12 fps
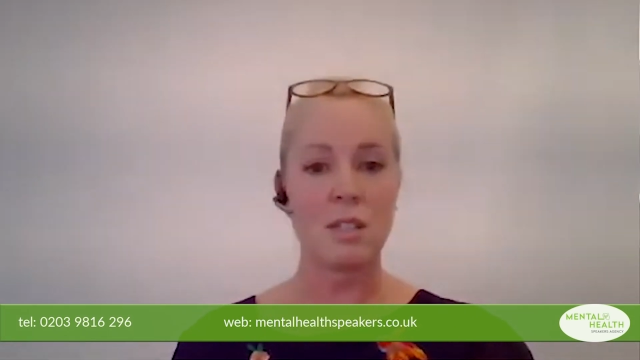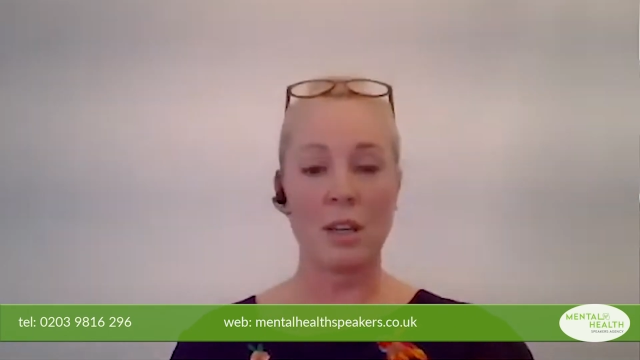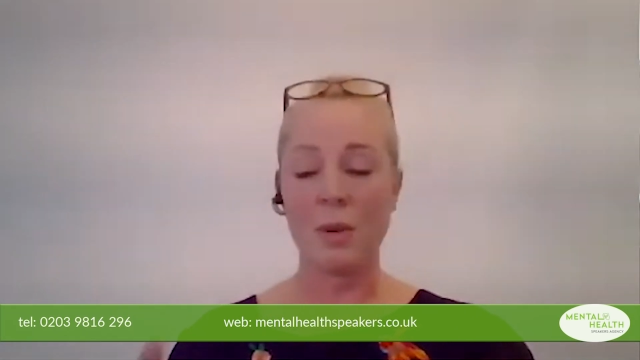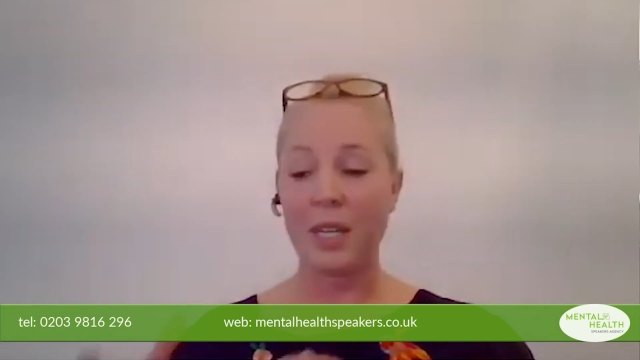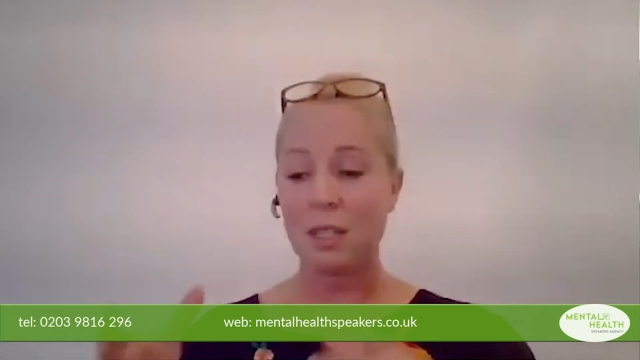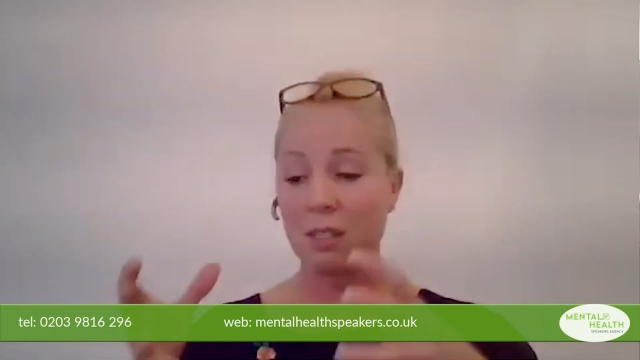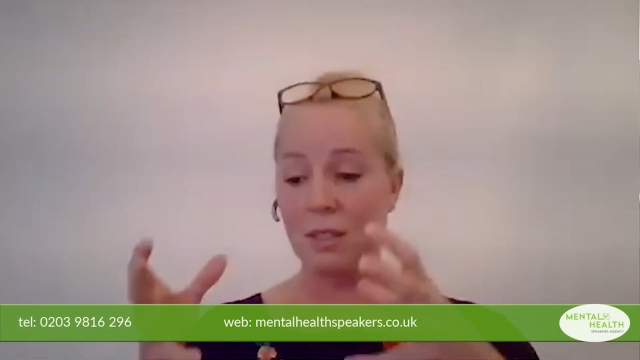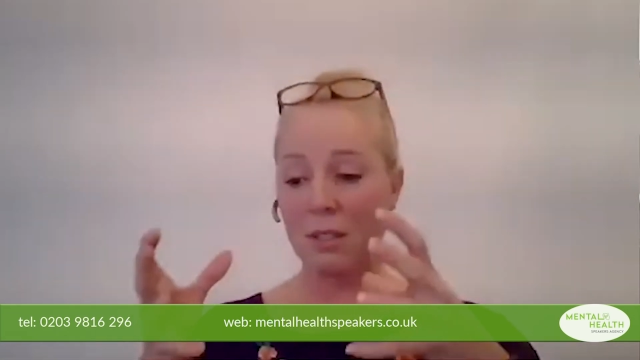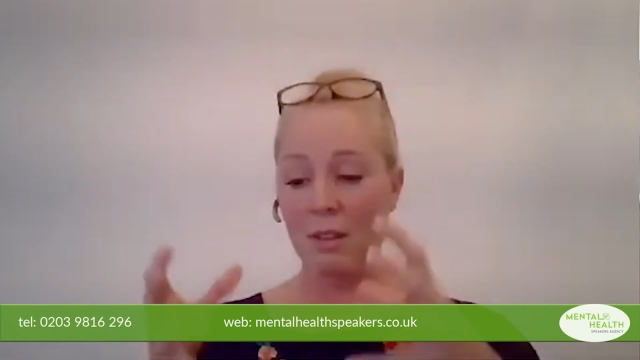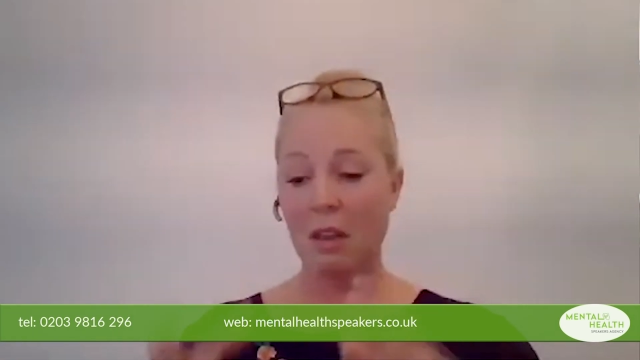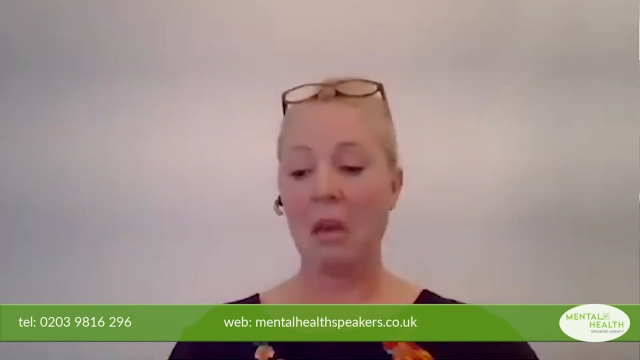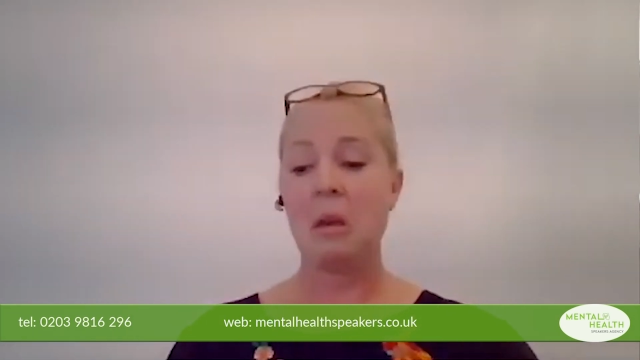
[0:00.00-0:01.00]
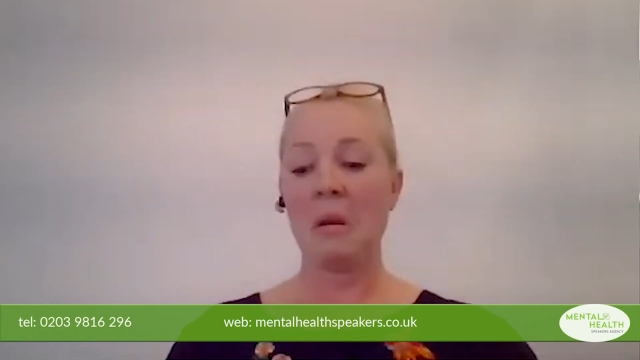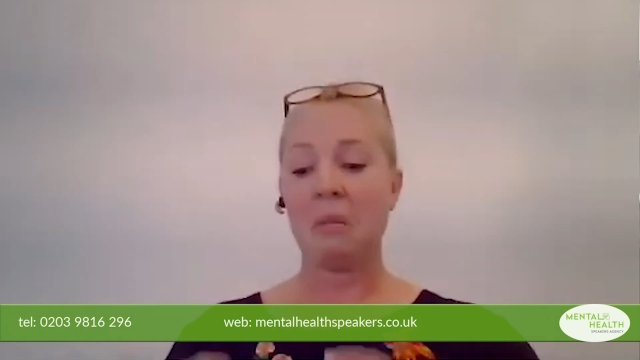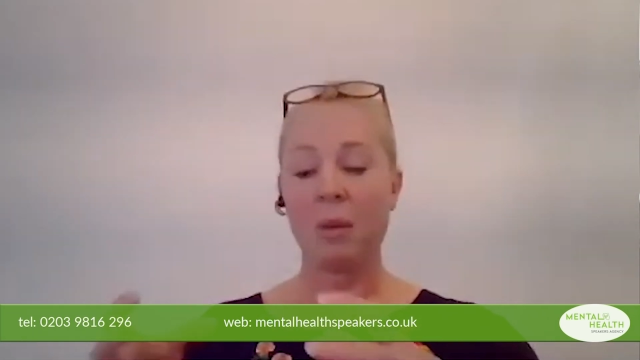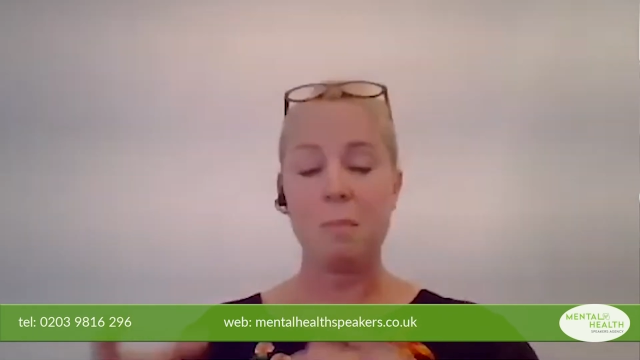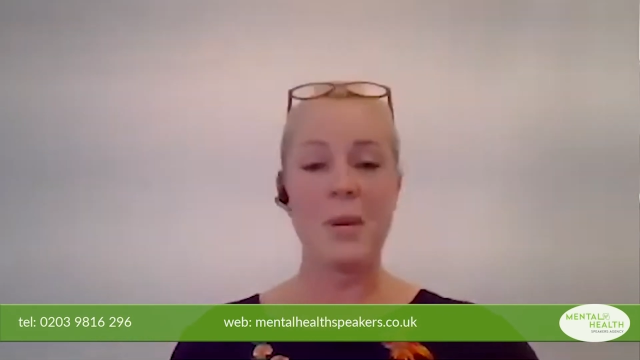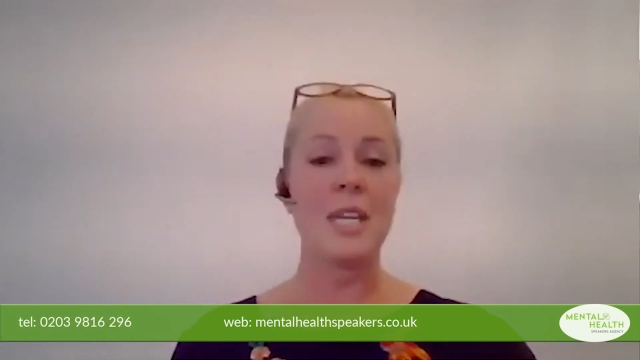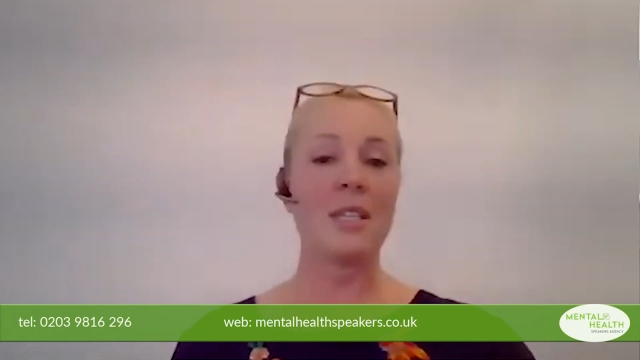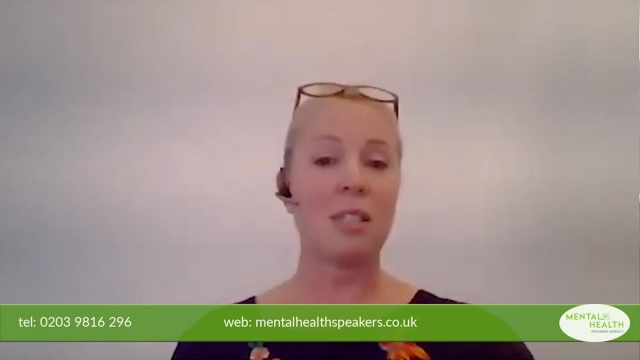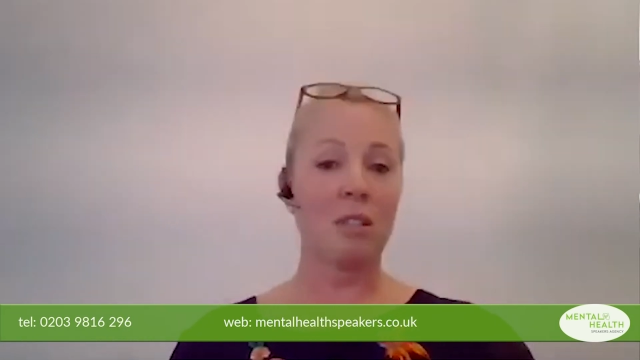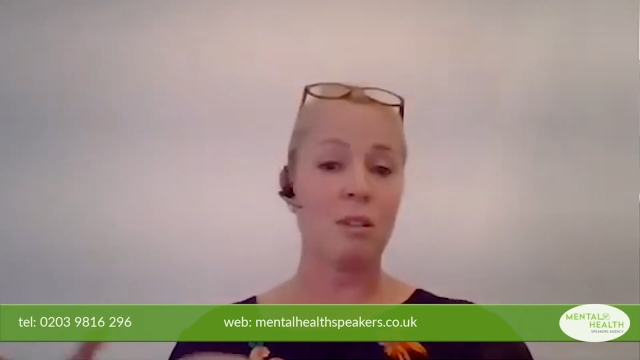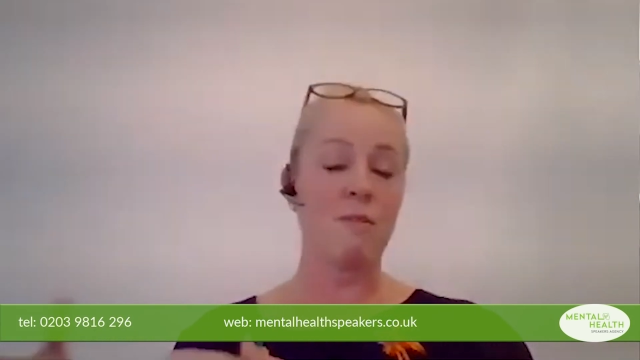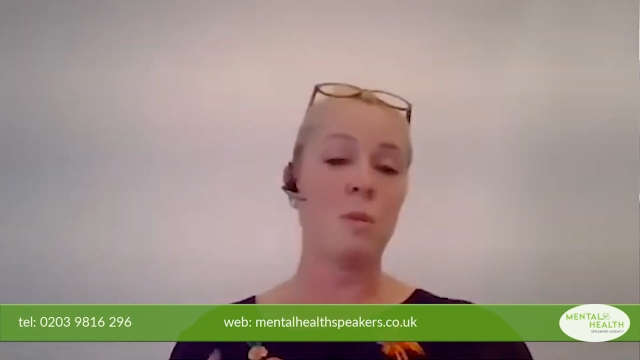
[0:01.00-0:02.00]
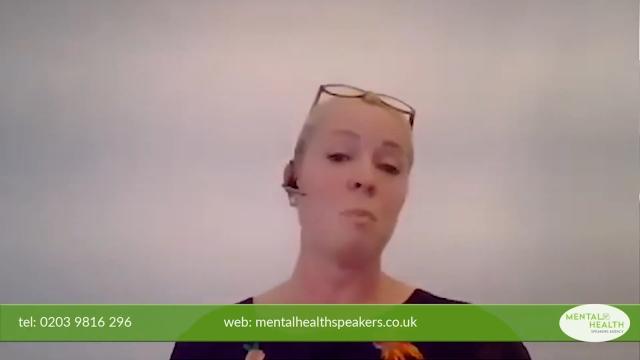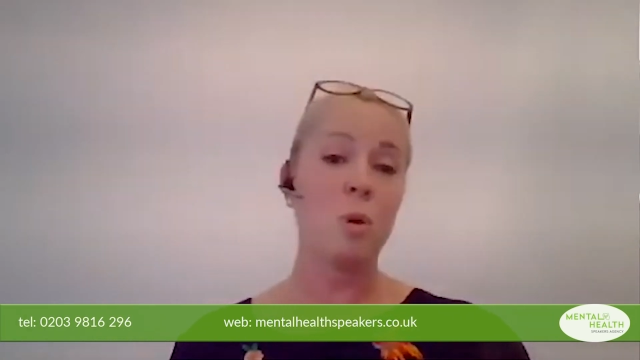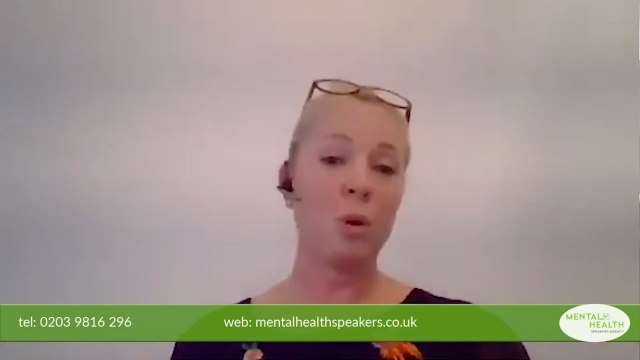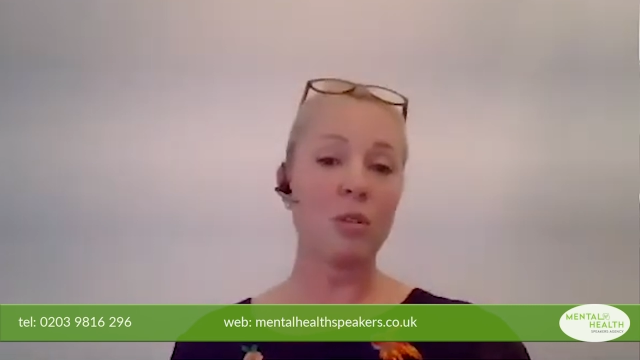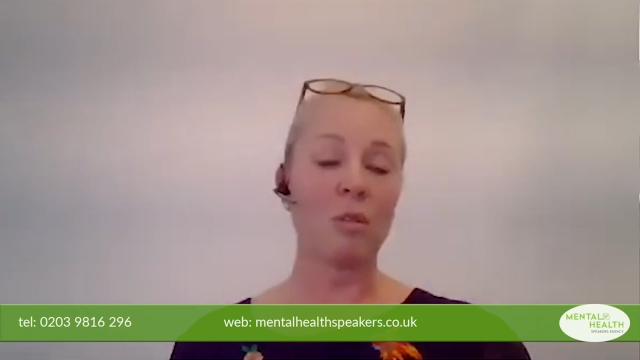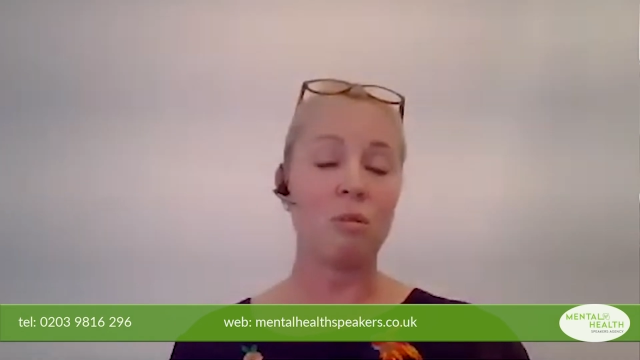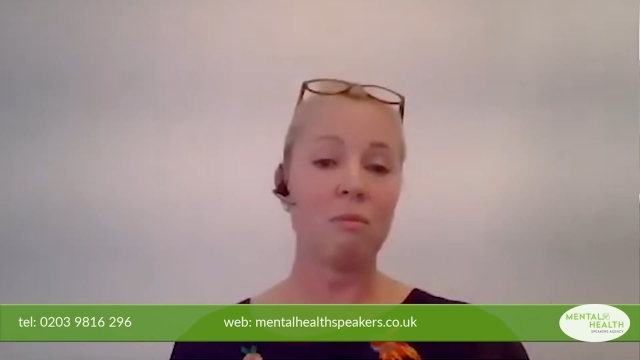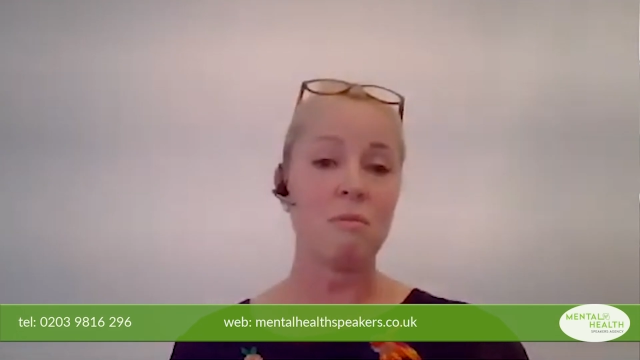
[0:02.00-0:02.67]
So it's the pieces of a puzzle,